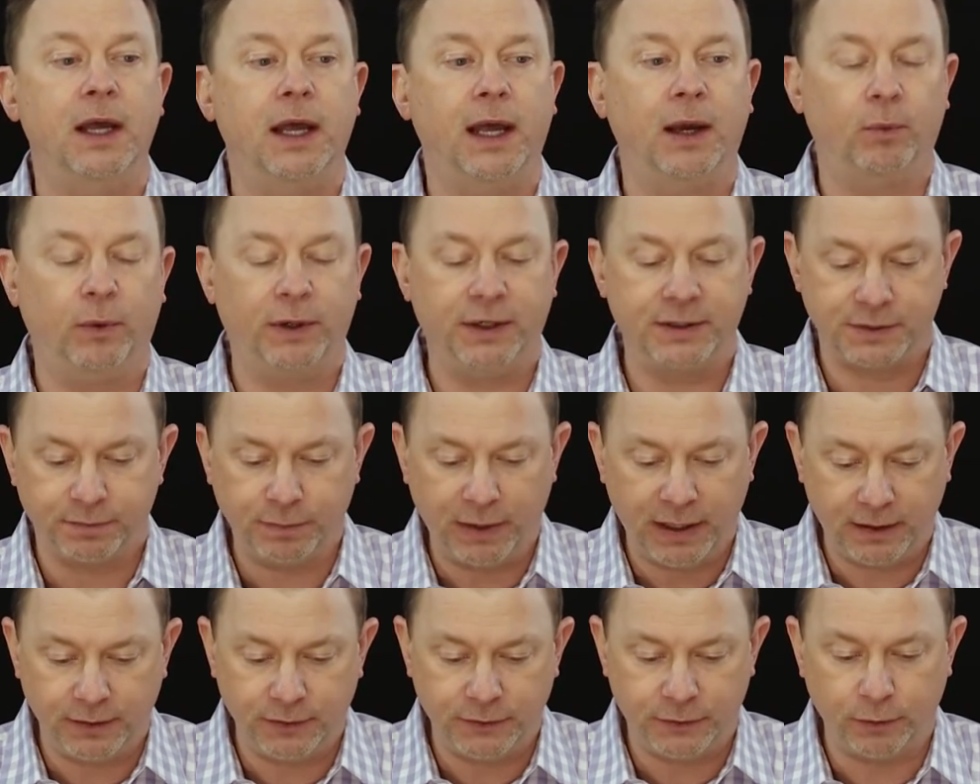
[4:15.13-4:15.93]
And when it's
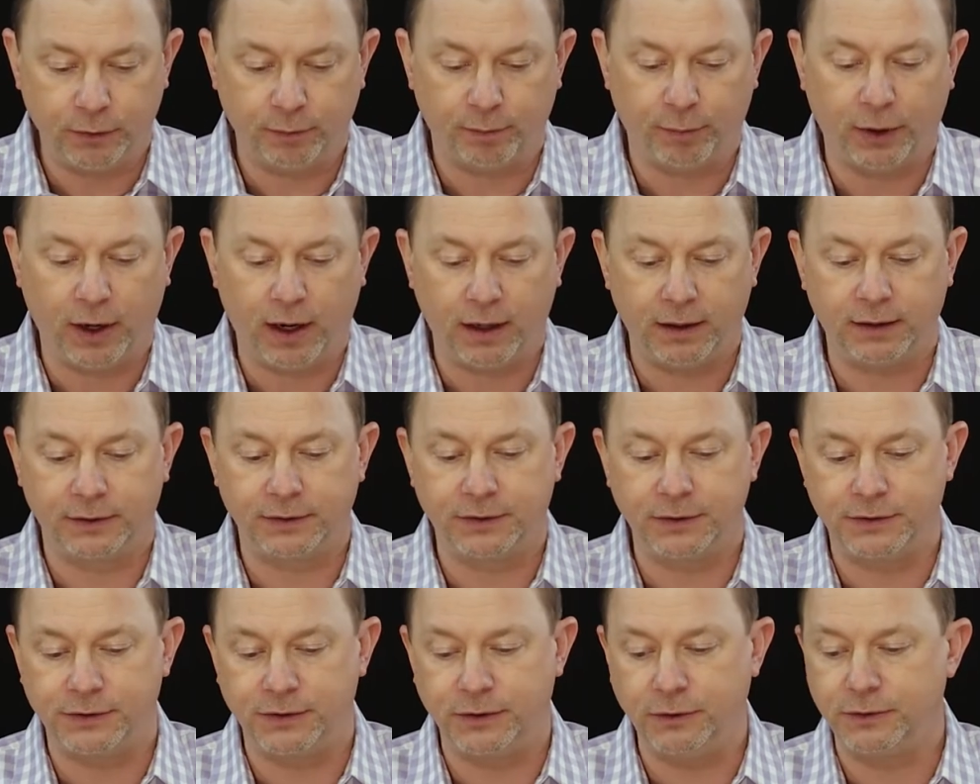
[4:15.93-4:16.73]
made into a
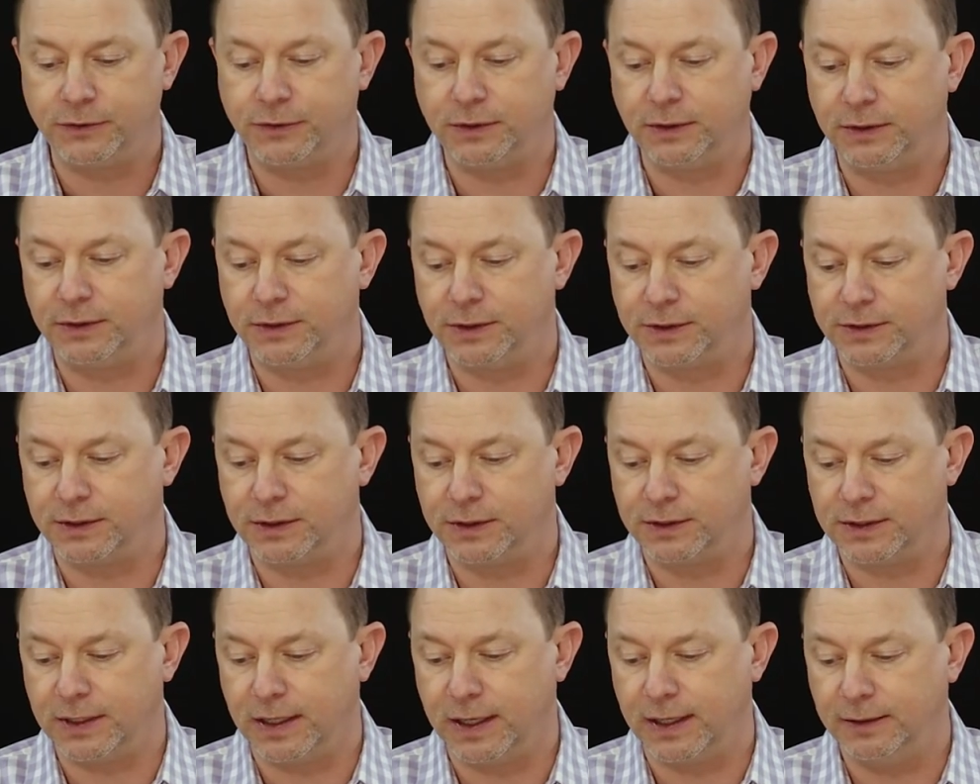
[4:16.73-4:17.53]
product, it's usually just
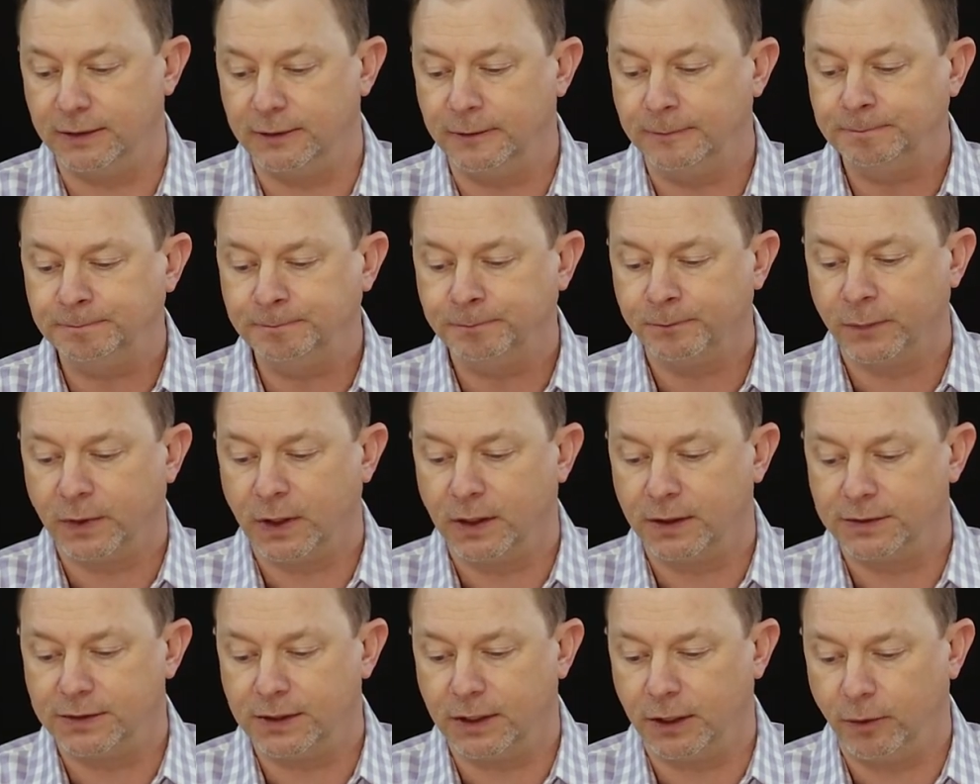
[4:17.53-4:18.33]
designed
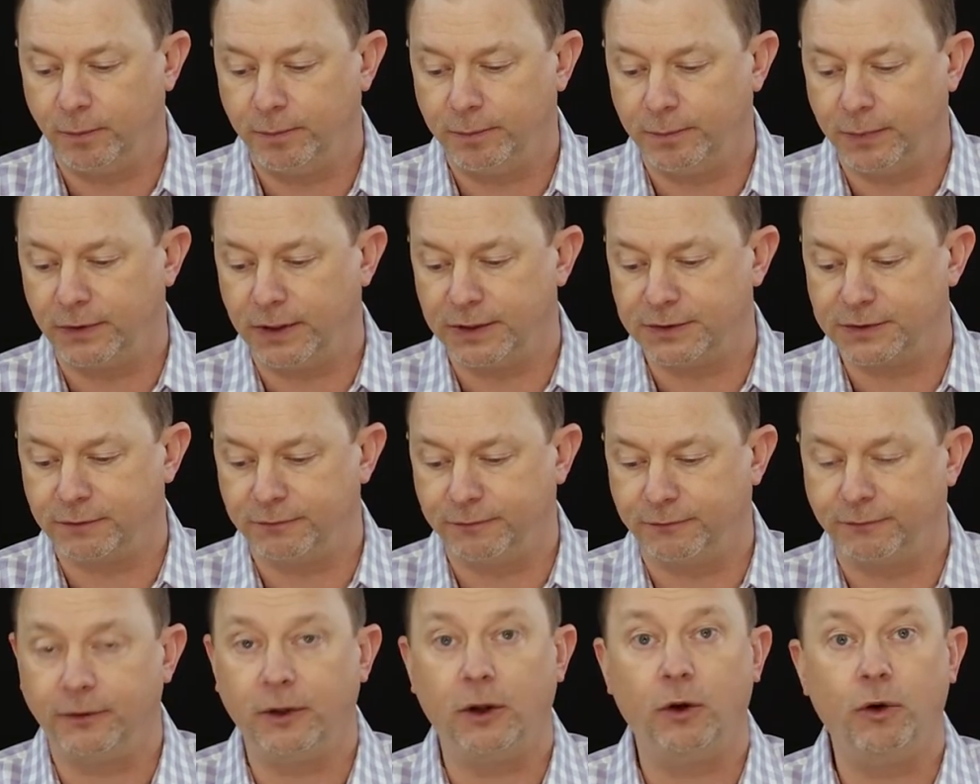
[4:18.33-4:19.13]
to help as a
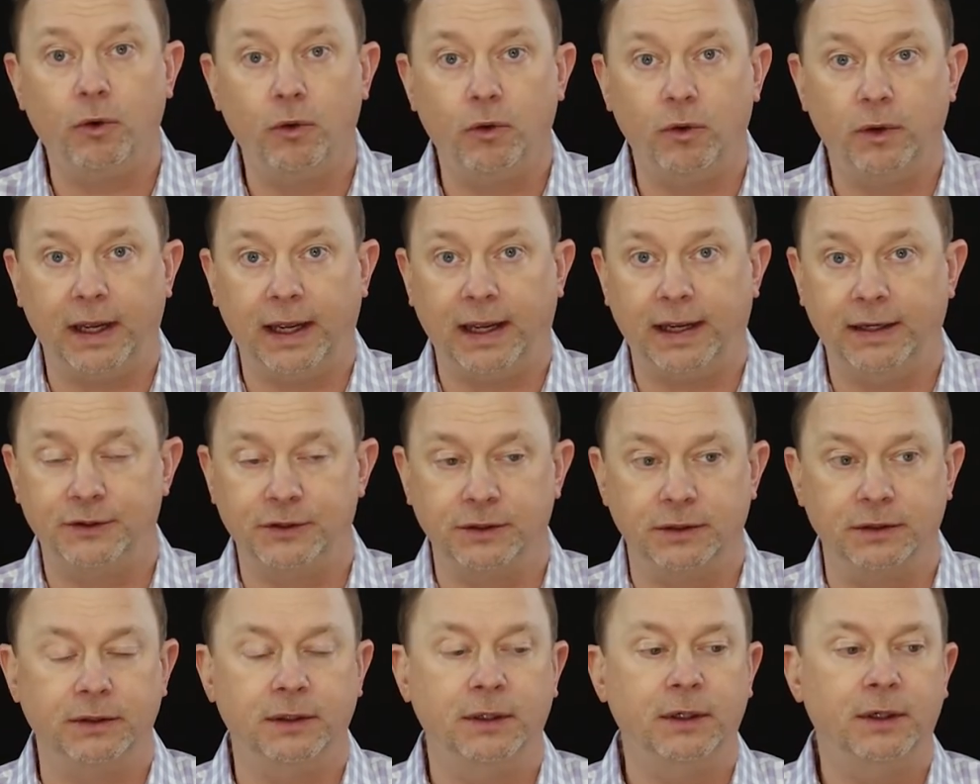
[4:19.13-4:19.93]
flow
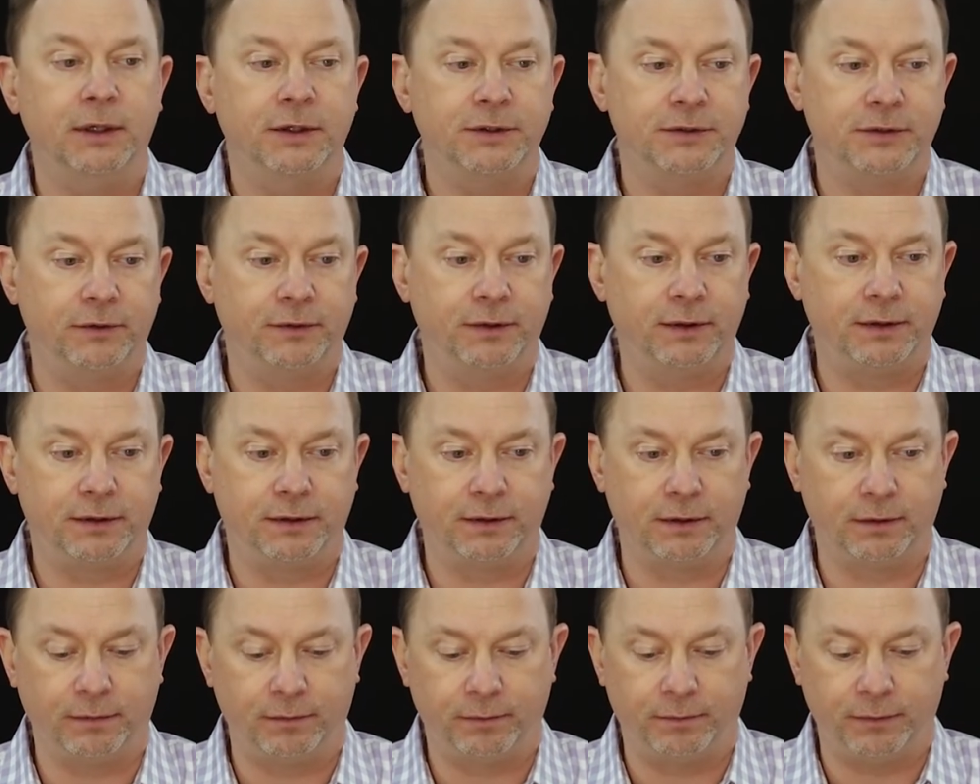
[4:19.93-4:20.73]
agent, so that
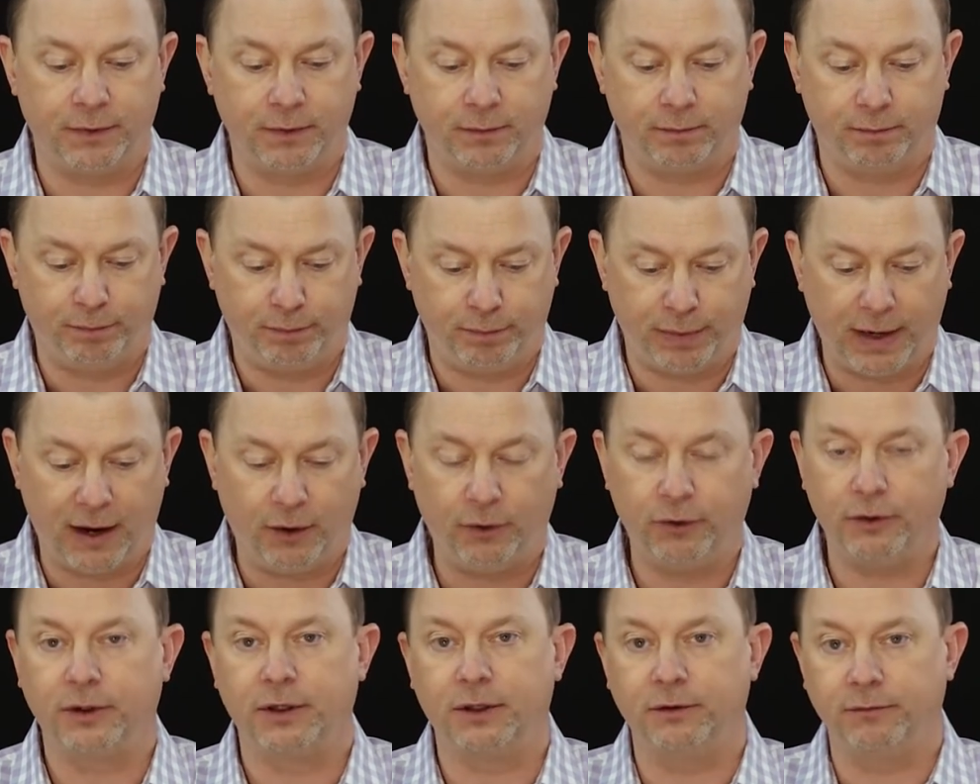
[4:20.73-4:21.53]
the
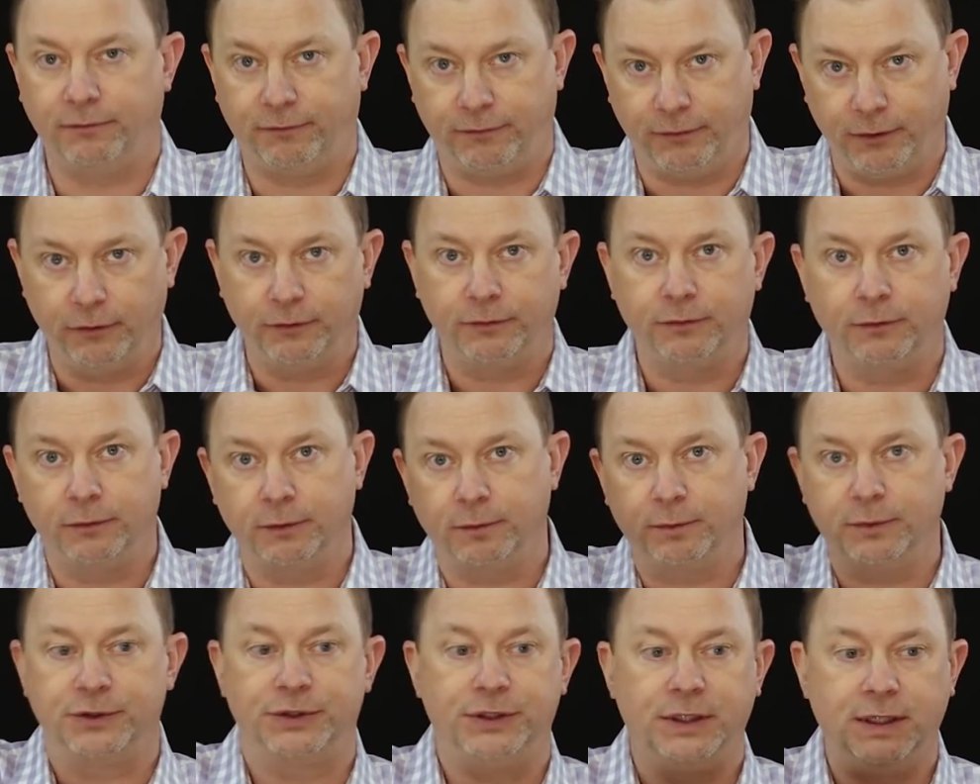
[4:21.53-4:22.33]
powder can flow through
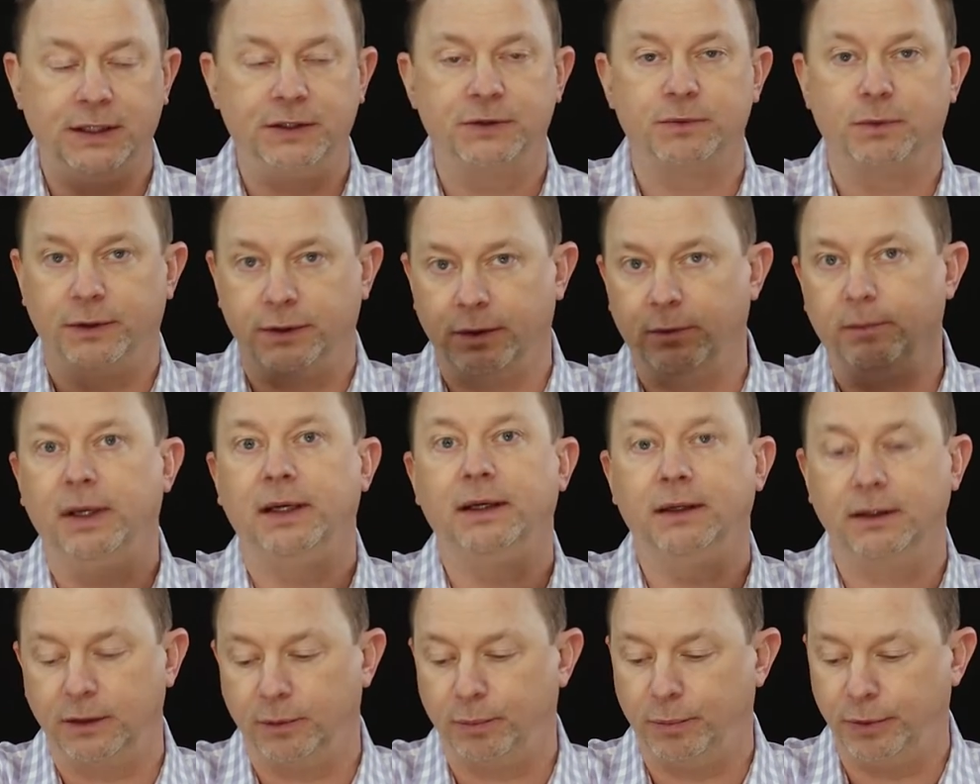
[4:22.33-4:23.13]
the machines when they're
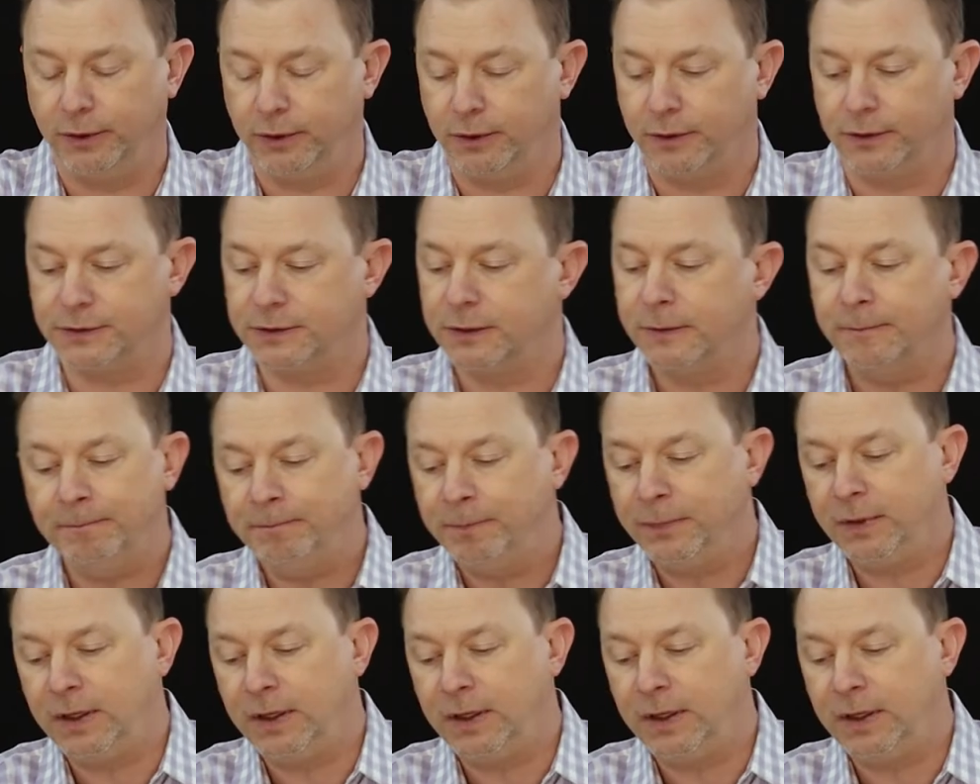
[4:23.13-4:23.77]
making the pills.